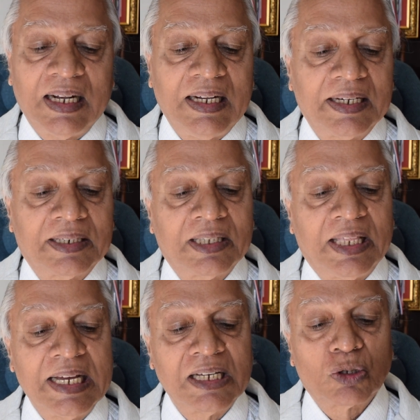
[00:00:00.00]
Let
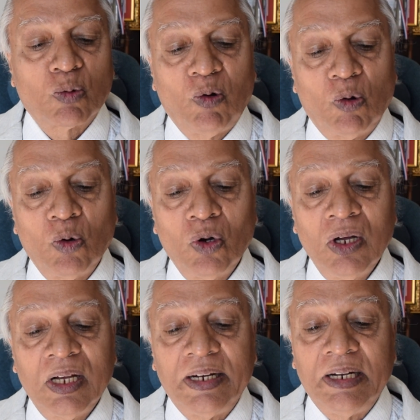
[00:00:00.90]
things flow
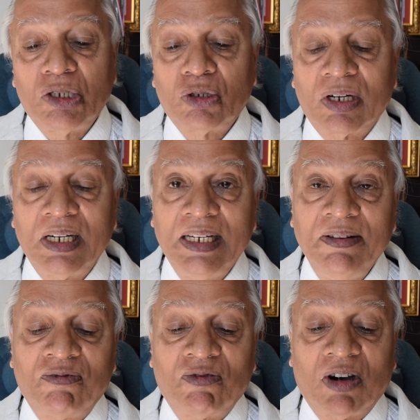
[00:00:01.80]
naturally
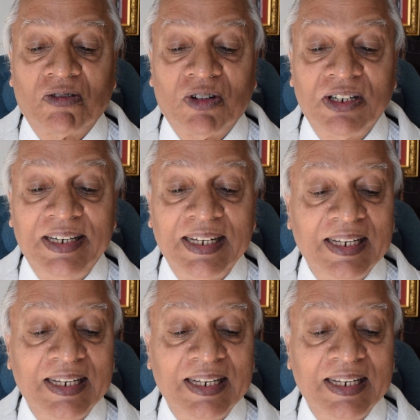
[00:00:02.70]
forward